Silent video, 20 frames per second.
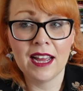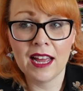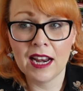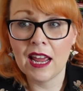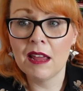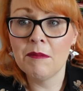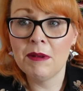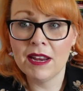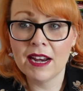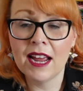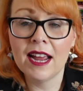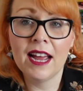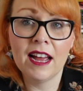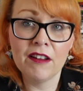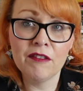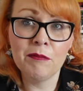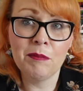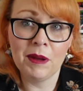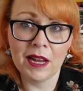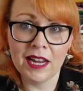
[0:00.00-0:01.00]
And I mean, I
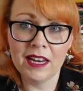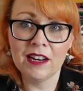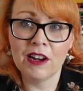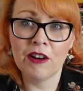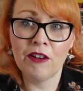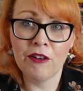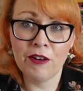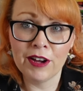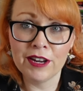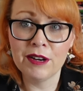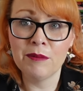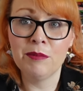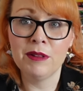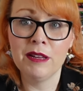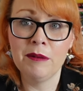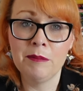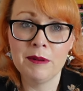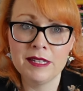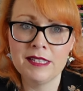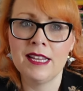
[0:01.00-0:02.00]
have been
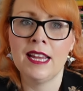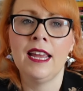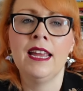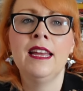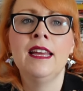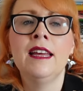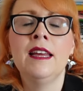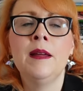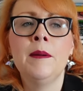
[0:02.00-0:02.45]
incredibly busy,